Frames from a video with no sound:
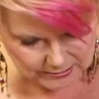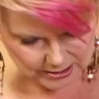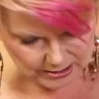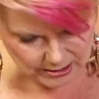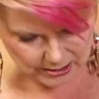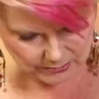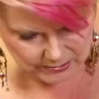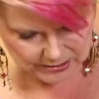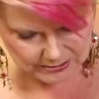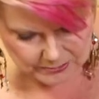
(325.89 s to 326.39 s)

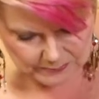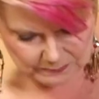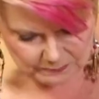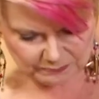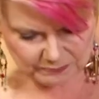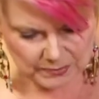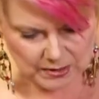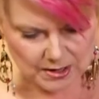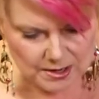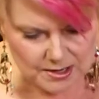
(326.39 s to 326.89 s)
there we go.
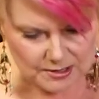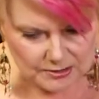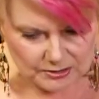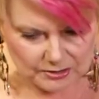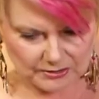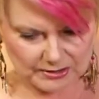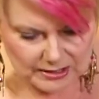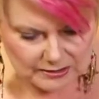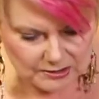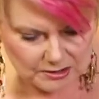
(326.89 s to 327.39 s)

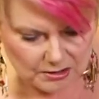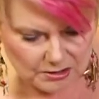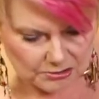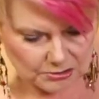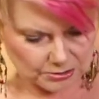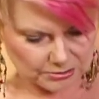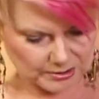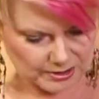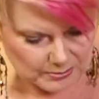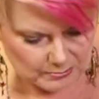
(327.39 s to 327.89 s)
So that's all
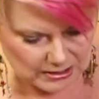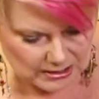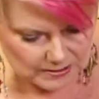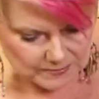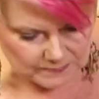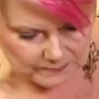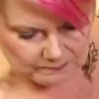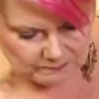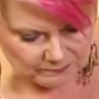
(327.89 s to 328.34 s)
creamy.